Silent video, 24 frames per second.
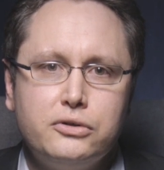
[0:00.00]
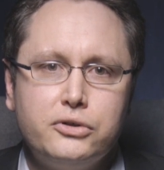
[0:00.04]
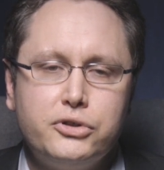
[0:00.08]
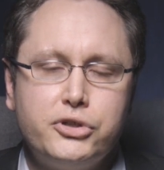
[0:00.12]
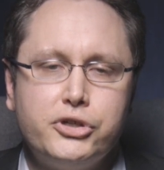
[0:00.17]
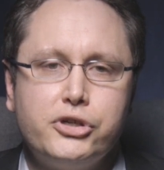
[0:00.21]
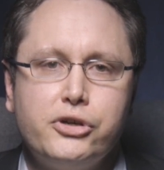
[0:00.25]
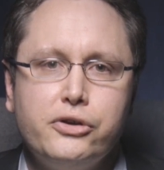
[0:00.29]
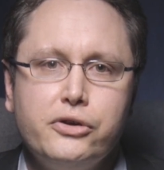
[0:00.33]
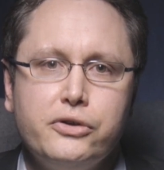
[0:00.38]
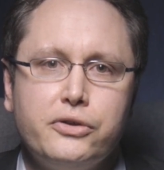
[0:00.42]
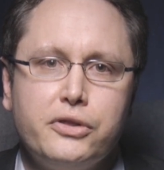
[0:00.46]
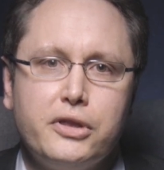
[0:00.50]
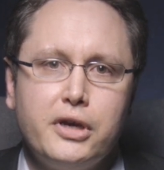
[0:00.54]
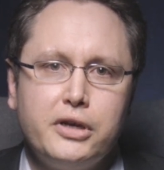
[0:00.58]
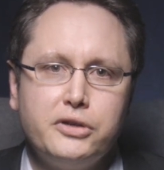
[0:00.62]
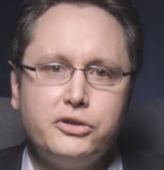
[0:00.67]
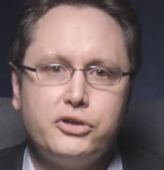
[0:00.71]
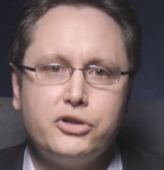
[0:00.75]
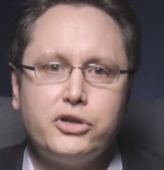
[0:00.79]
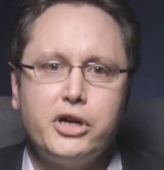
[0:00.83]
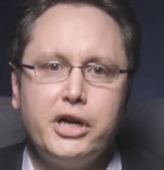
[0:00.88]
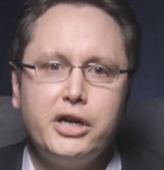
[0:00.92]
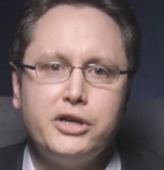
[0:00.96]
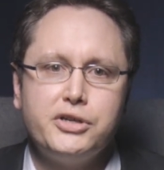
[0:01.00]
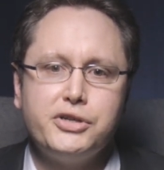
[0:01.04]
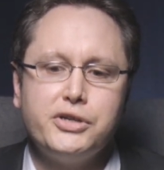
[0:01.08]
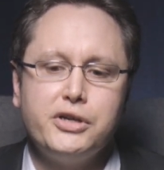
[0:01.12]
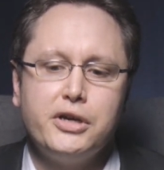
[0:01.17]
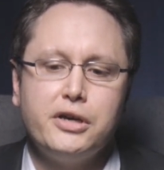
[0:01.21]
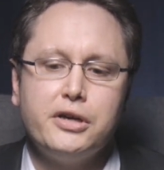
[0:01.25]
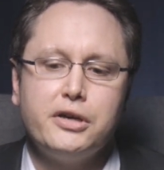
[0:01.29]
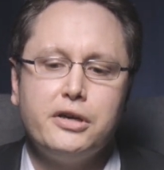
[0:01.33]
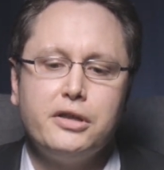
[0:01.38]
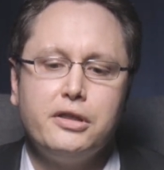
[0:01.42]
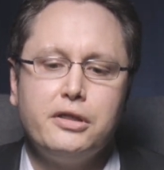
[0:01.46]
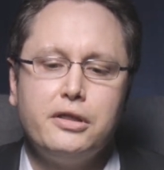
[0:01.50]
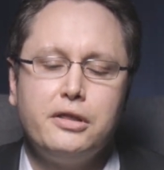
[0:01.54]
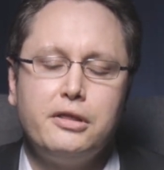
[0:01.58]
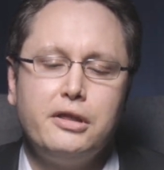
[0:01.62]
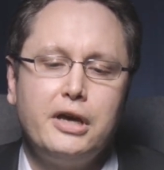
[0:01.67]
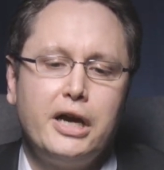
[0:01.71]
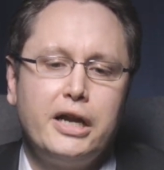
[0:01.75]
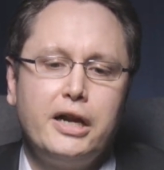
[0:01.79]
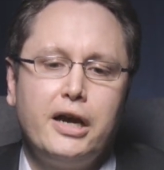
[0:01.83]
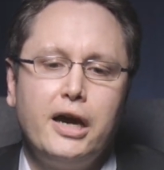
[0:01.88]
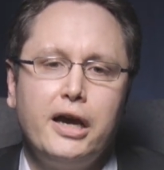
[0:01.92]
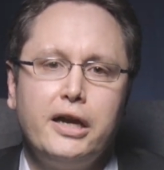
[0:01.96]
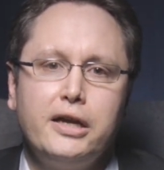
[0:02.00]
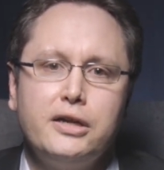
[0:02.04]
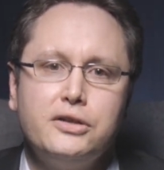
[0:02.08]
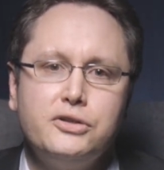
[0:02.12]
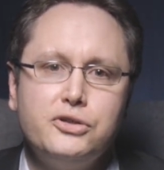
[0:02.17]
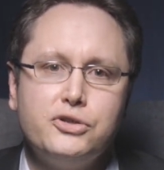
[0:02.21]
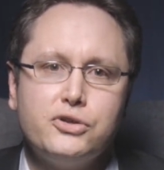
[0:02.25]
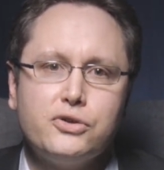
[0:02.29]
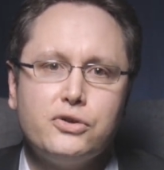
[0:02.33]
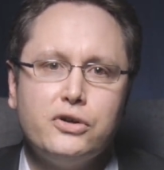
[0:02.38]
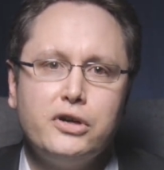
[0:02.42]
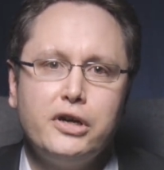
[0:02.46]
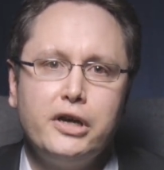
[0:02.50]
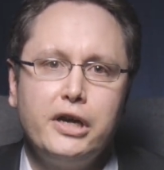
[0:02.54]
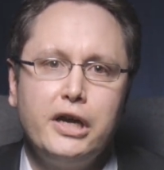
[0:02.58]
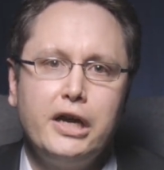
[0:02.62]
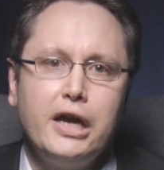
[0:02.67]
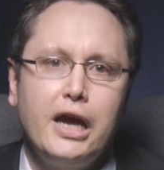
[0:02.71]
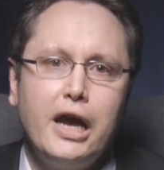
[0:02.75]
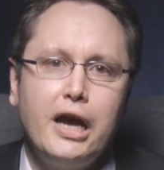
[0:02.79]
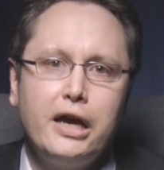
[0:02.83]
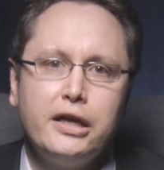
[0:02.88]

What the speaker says: truth and treasure that I enjoy